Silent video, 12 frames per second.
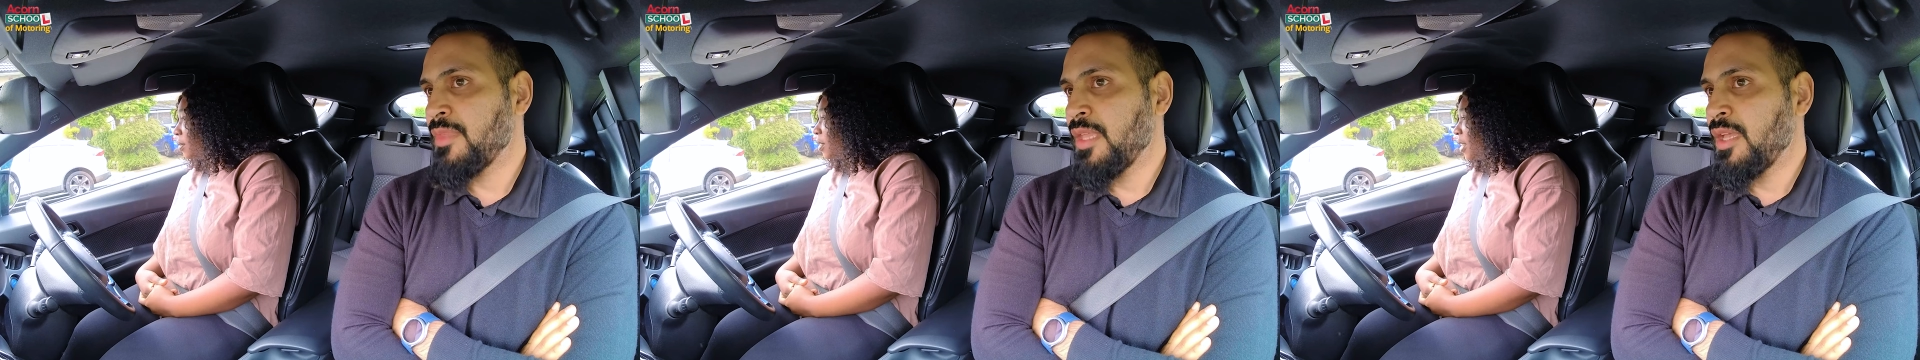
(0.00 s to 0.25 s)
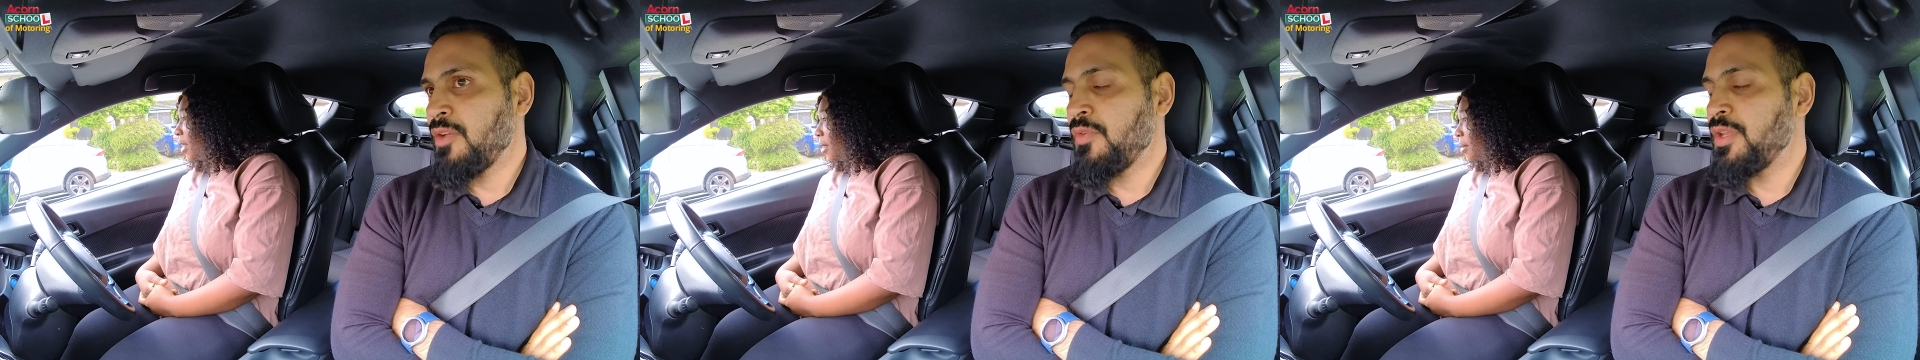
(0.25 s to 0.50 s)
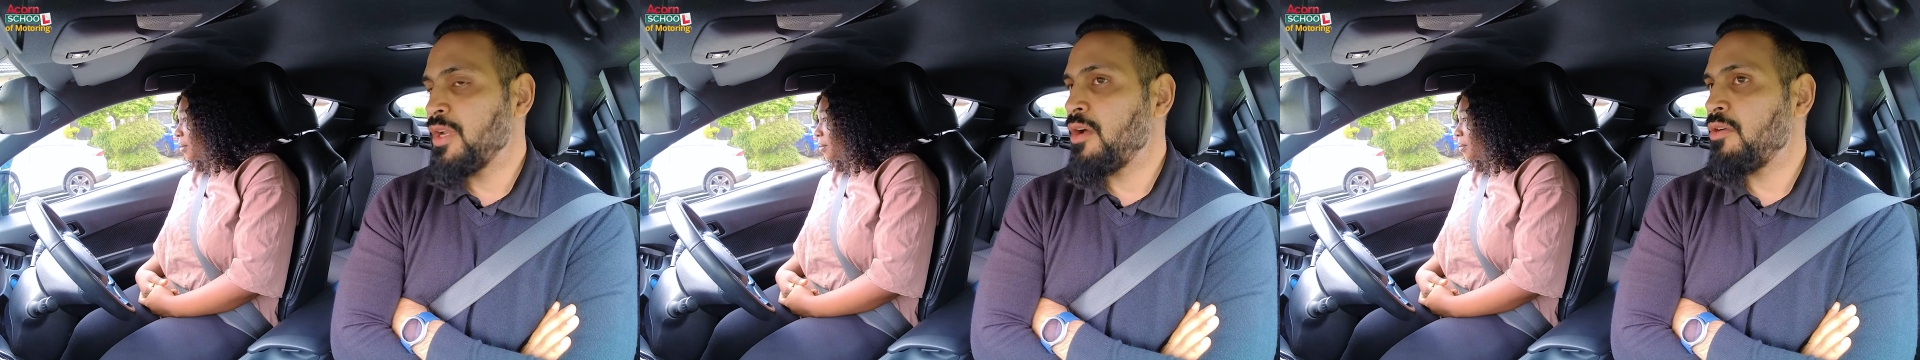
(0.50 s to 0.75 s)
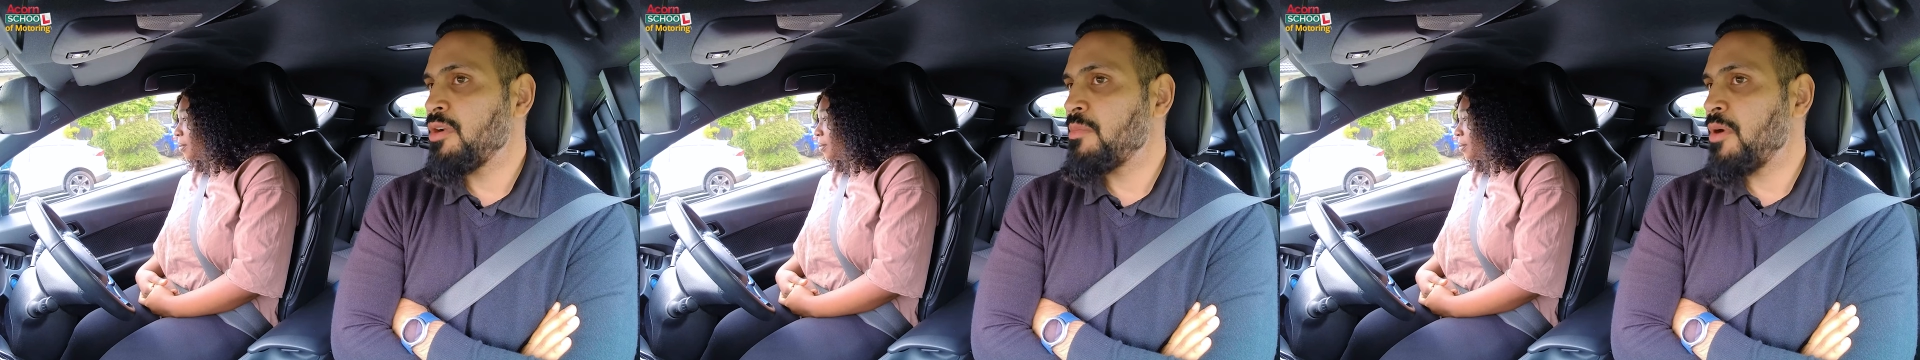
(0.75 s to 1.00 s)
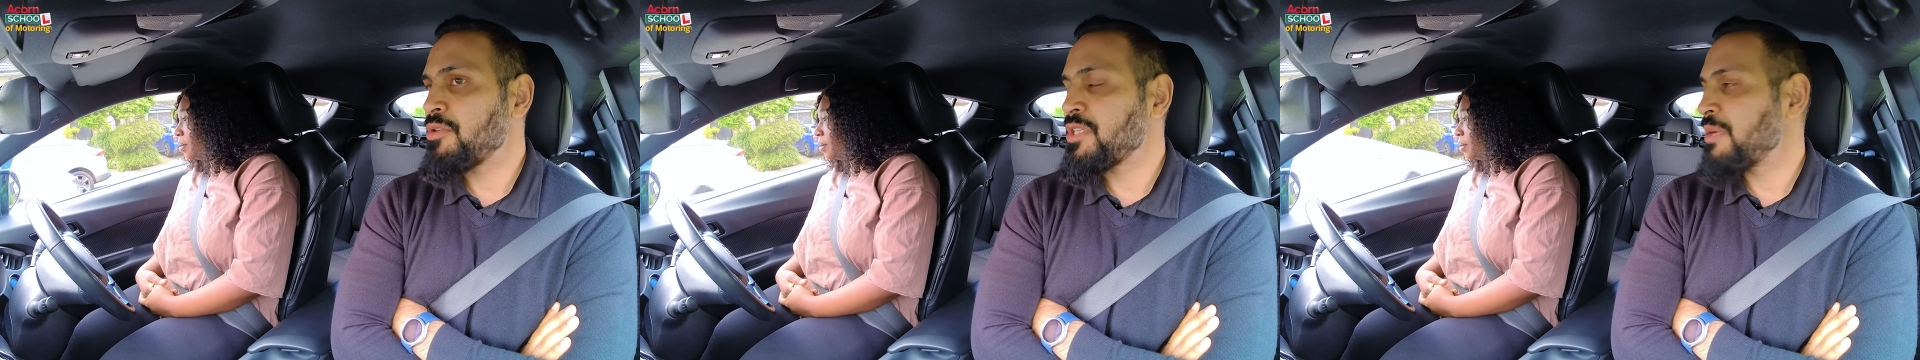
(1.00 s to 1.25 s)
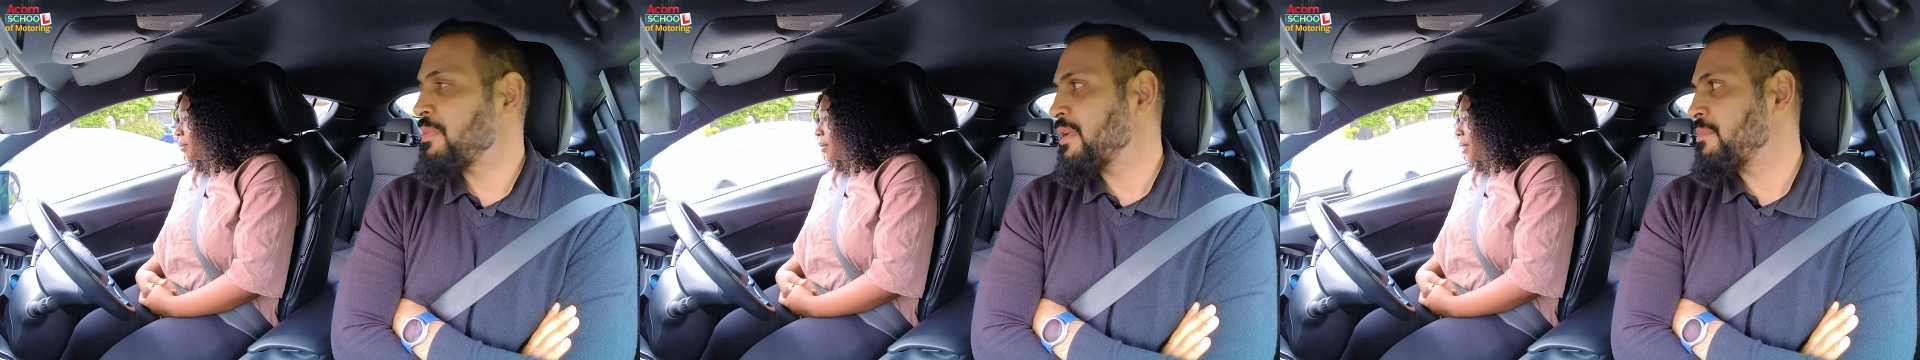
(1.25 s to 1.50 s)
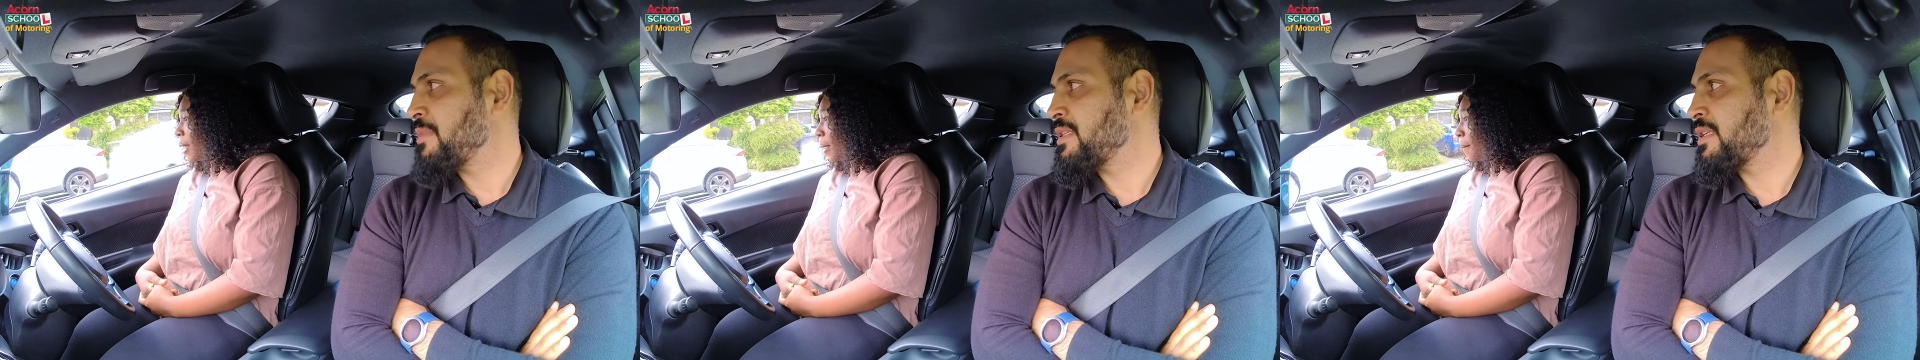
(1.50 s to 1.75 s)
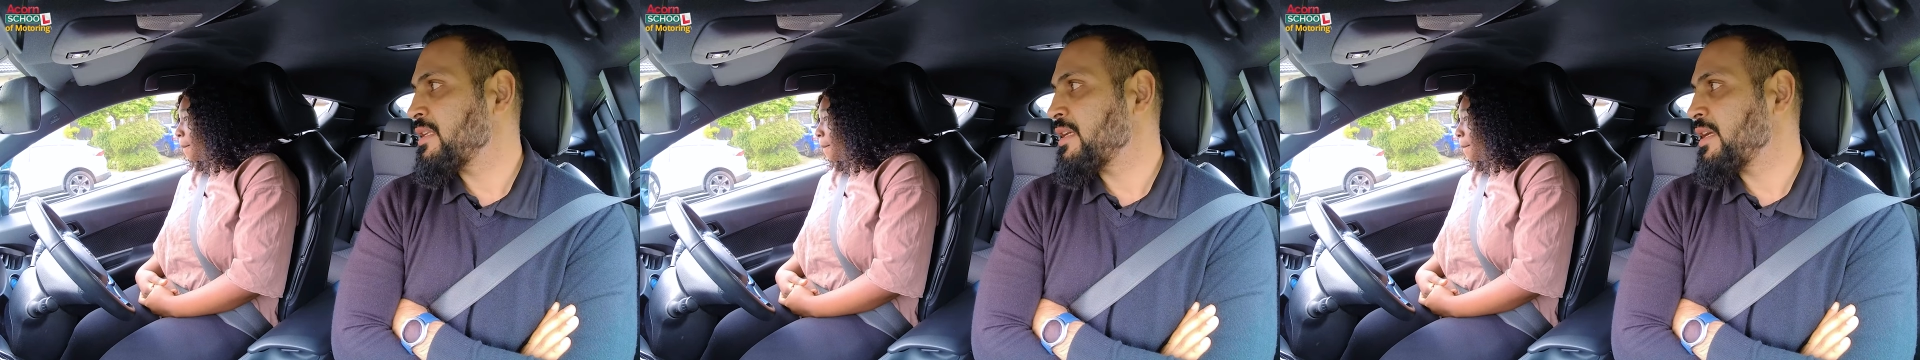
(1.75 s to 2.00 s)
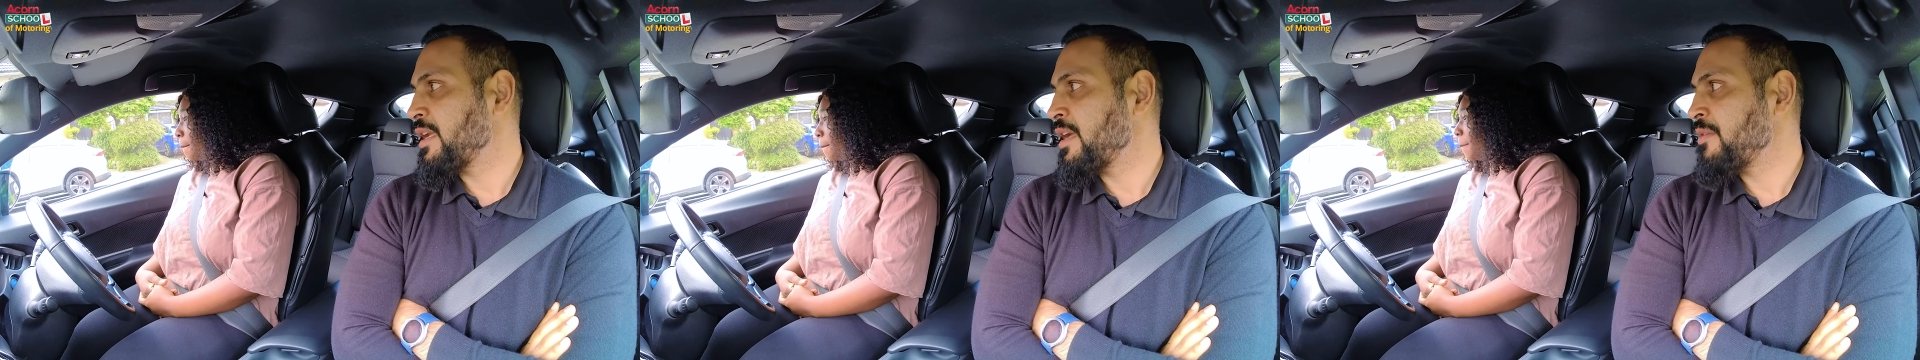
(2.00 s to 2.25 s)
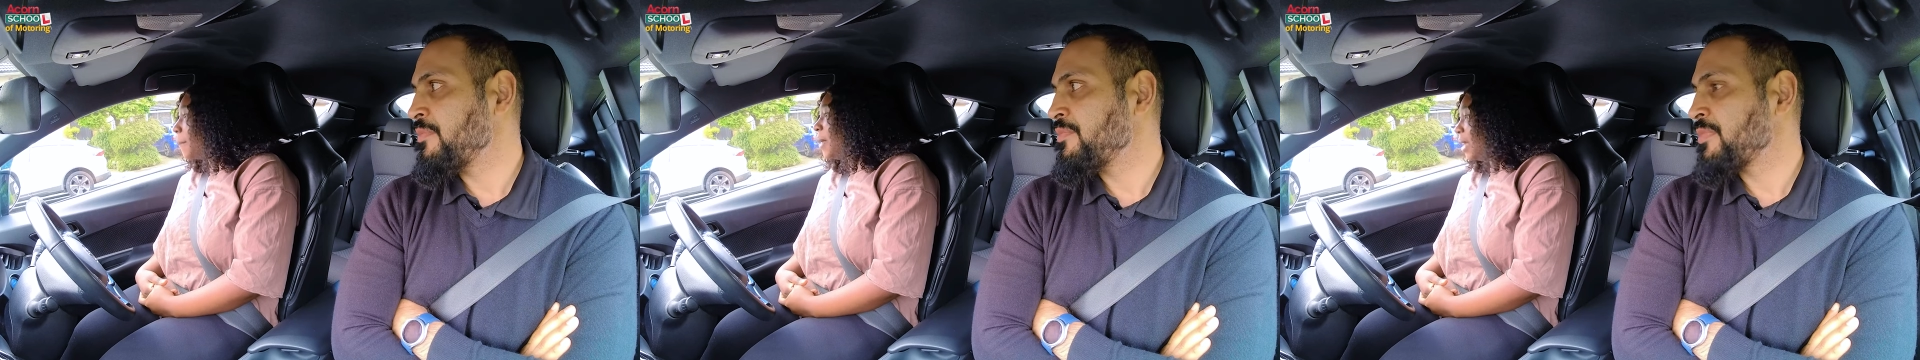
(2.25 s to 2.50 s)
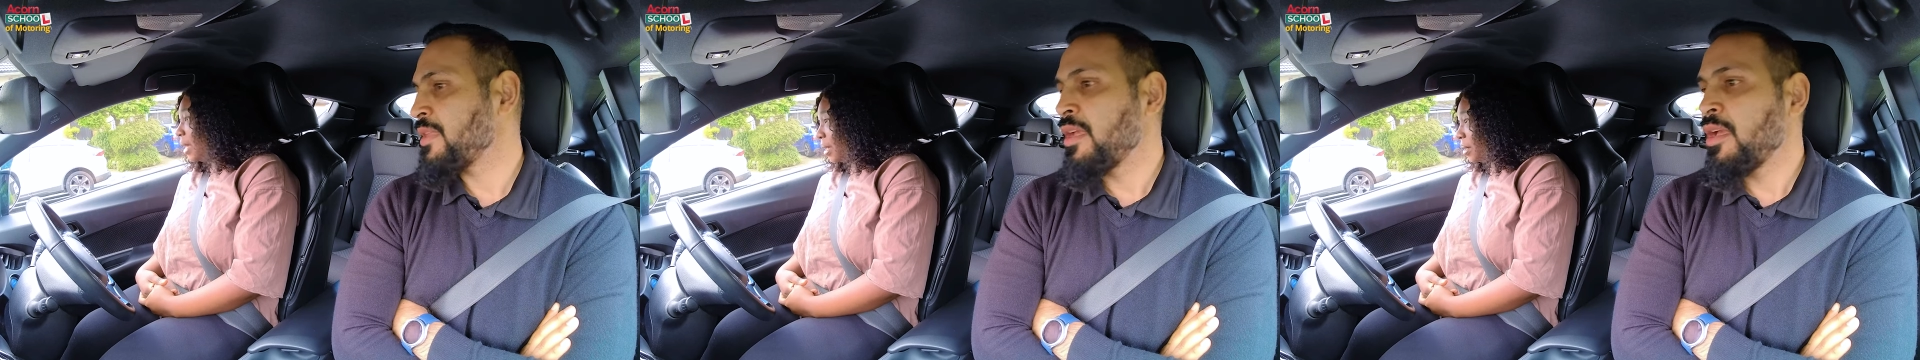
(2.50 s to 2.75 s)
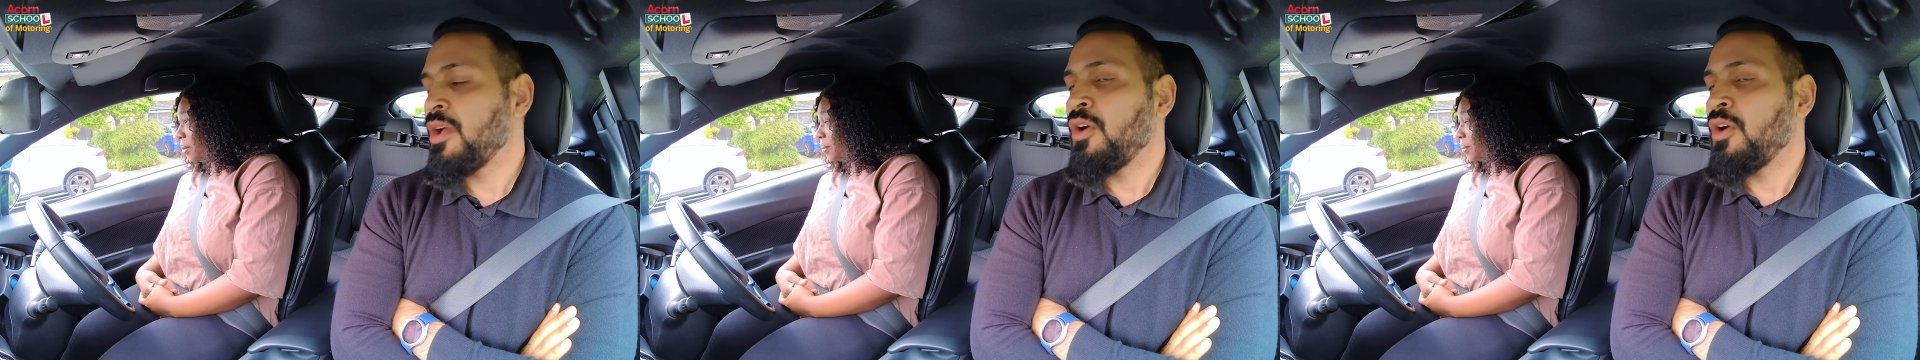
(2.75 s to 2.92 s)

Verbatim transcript: Yeah. With a roundabout shape in the middle there, yeah? Yeah.